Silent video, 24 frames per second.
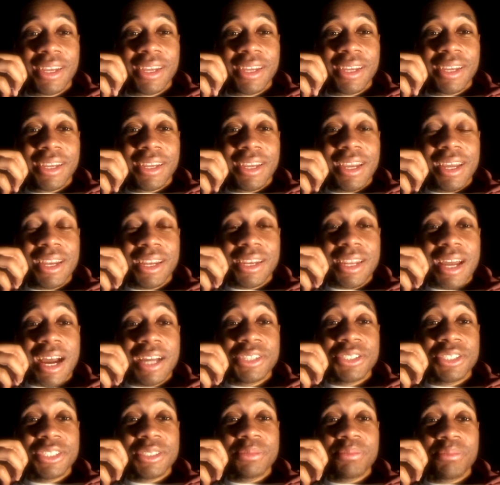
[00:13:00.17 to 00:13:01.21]
He did not
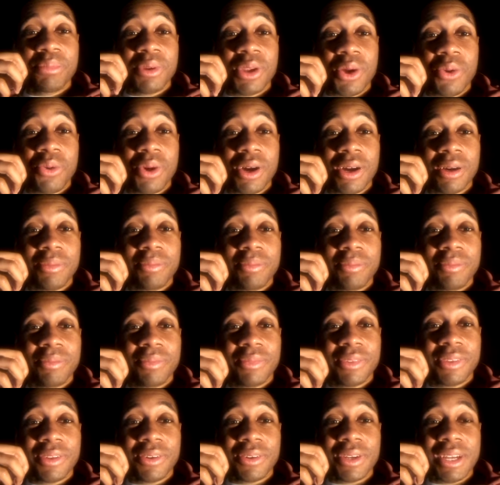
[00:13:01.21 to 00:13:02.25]
just blow up.
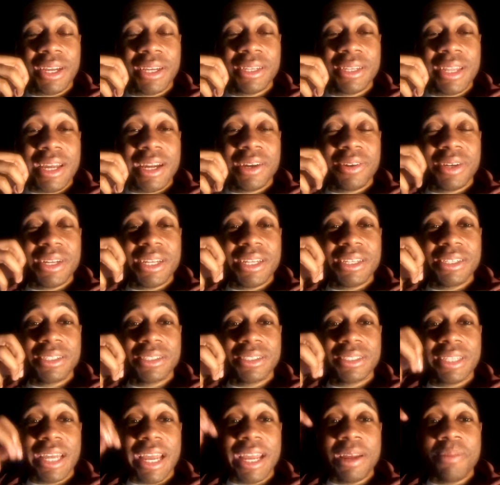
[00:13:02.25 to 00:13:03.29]
Okay. There is
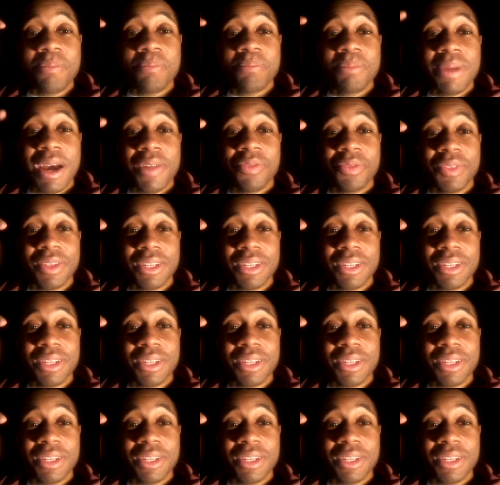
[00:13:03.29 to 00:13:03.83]
a method